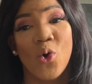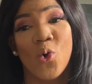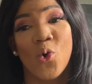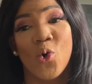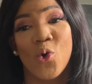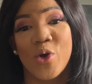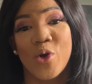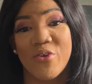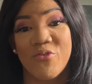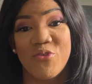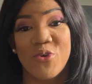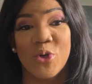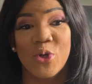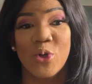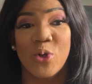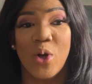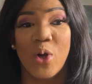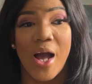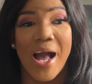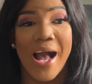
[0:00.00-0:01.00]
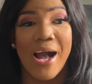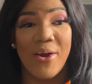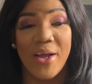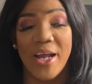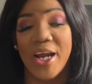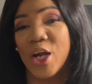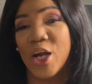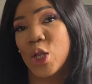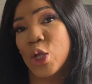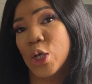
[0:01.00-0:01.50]
or if you're out
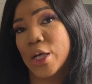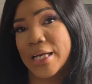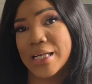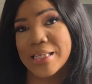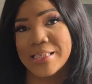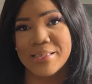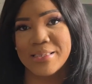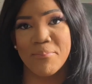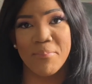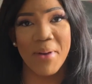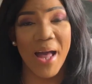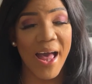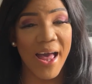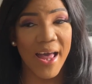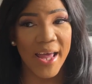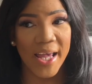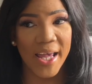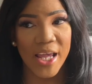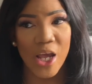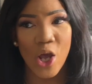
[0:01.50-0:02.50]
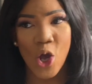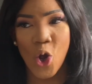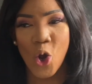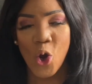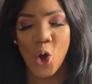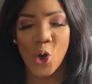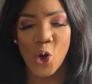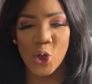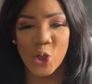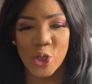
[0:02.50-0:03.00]
here looking to buy
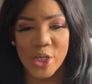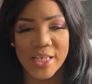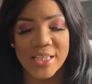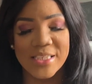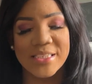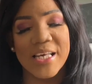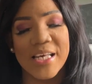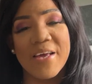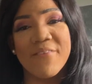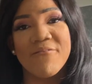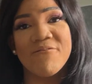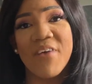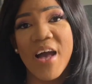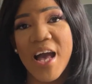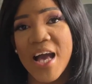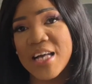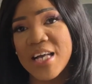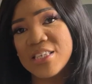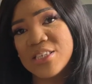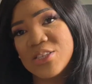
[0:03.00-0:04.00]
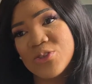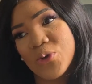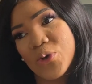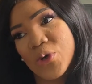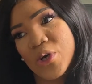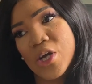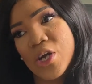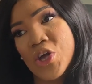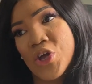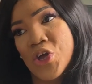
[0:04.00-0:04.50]
or looking to invest
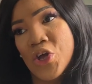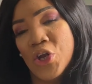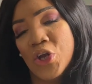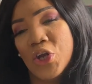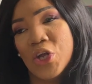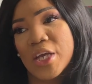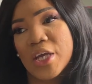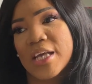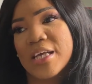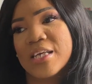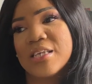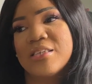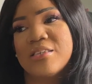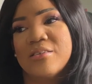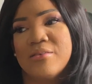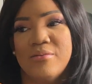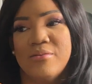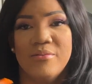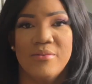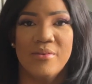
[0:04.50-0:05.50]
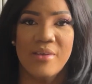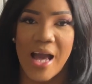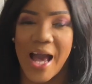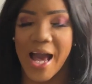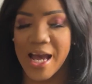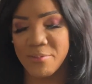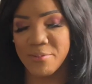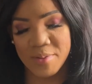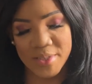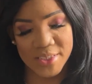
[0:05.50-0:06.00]
or looking to
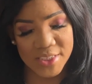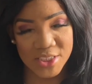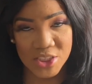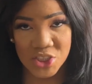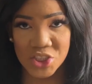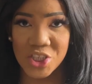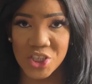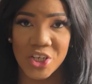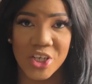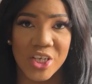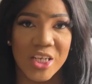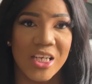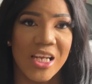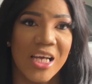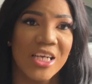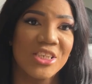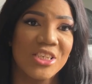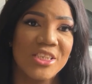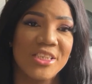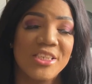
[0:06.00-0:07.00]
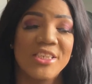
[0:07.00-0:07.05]
add pieces to your collection.